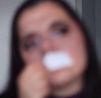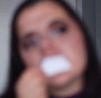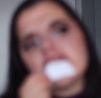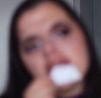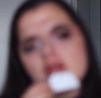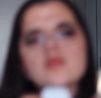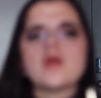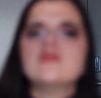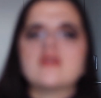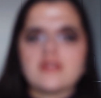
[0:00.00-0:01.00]
but it
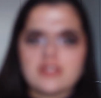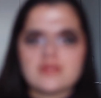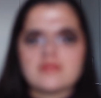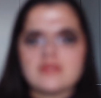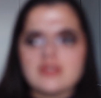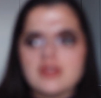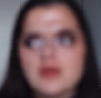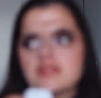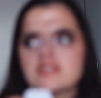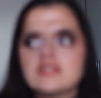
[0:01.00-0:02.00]
grows on you. You
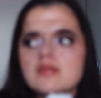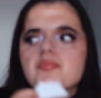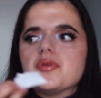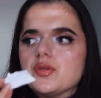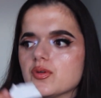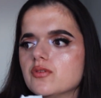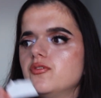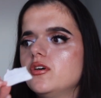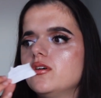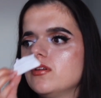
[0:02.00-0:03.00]
know, it's just a
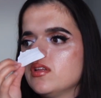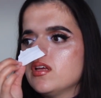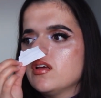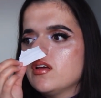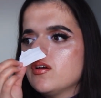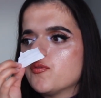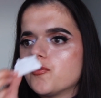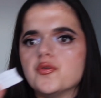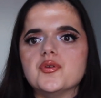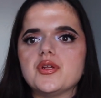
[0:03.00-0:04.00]
beautiful,
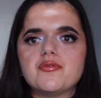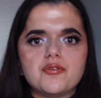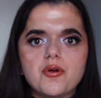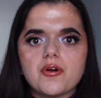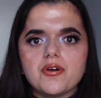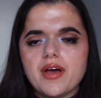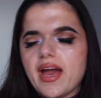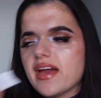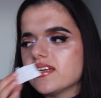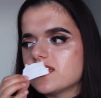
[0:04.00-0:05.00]
fruity floral,
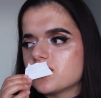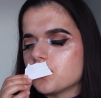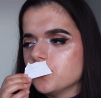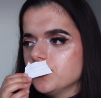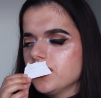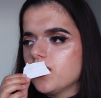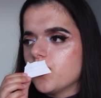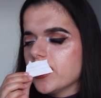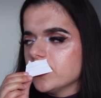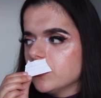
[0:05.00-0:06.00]
and it's really,
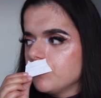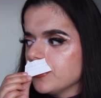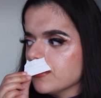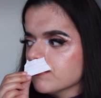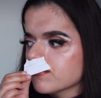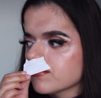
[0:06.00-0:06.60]
really good.